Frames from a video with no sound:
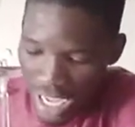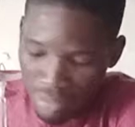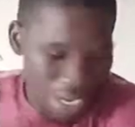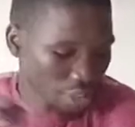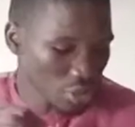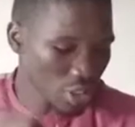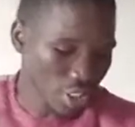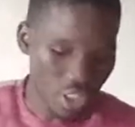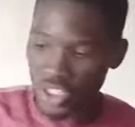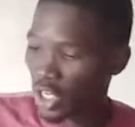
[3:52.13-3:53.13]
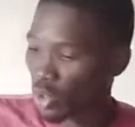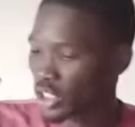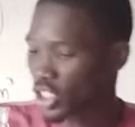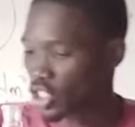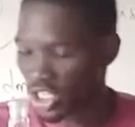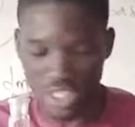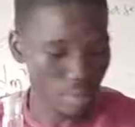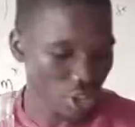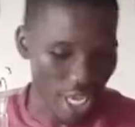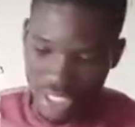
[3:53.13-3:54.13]
And mind you, this is not
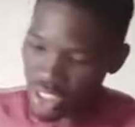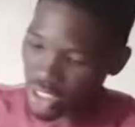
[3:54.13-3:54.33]
stable yet.